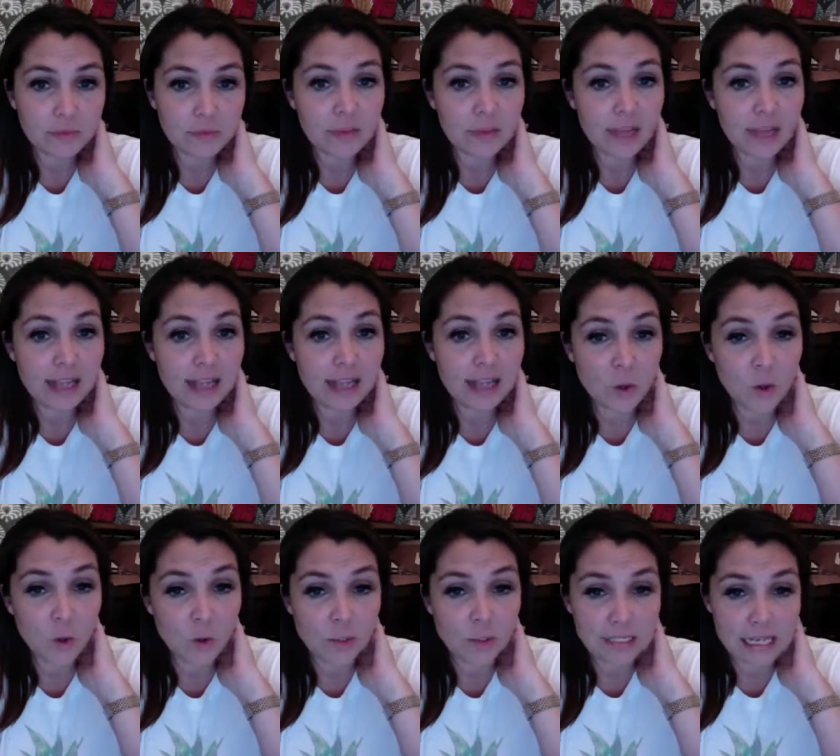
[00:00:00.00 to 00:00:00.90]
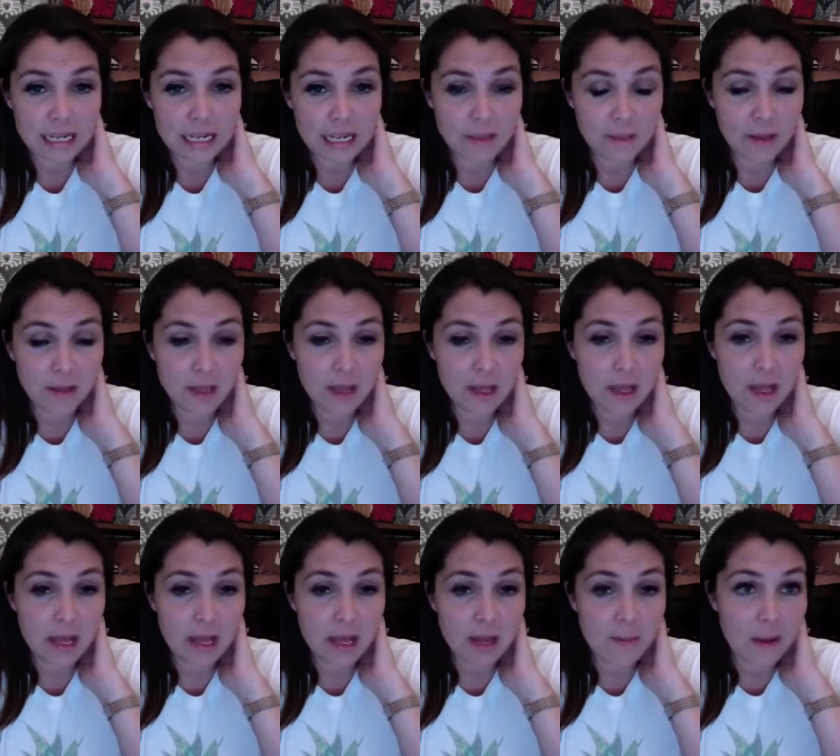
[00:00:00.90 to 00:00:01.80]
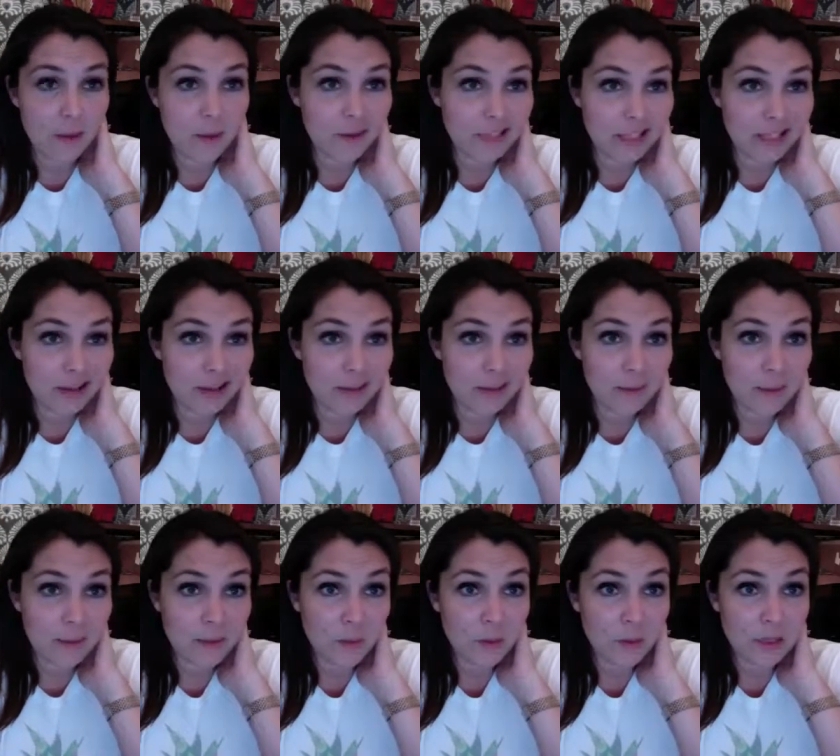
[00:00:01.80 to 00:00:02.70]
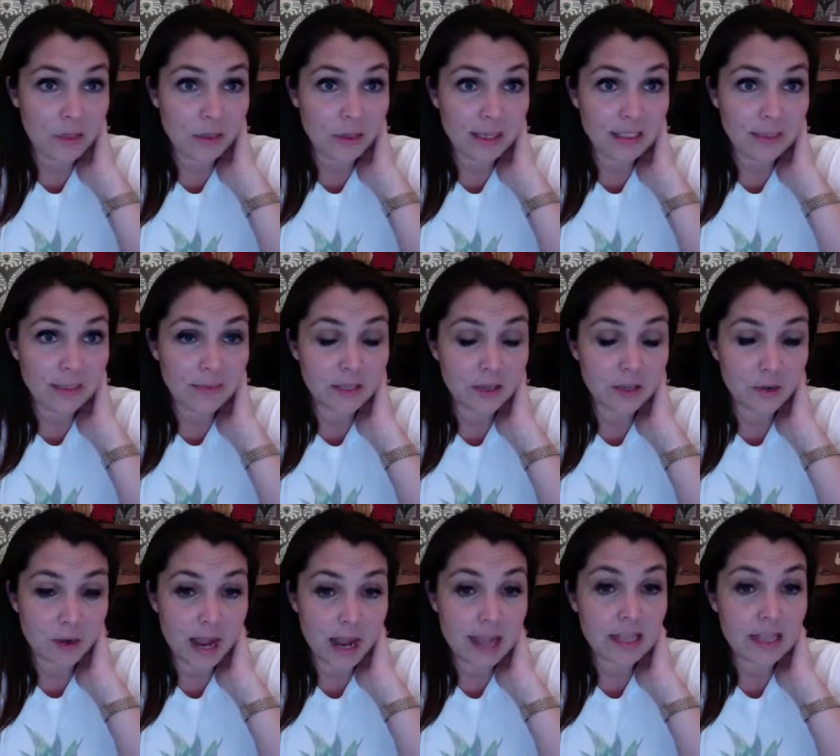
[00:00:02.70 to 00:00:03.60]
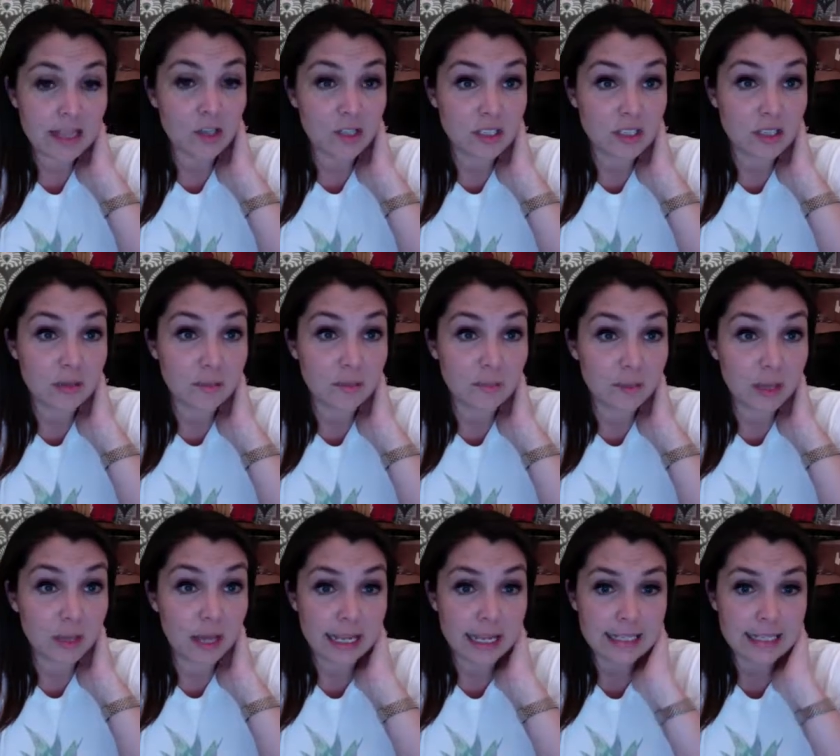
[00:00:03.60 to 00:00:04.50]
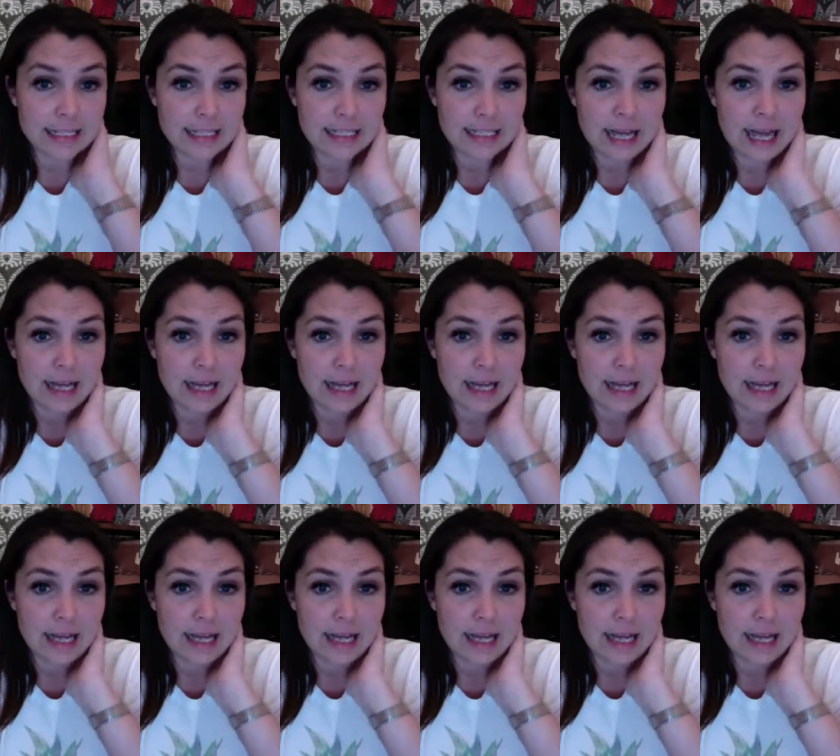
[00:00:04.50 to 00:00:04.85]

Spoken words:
as a whole team, I would say that maybe we're doing something right, and just to plug into that.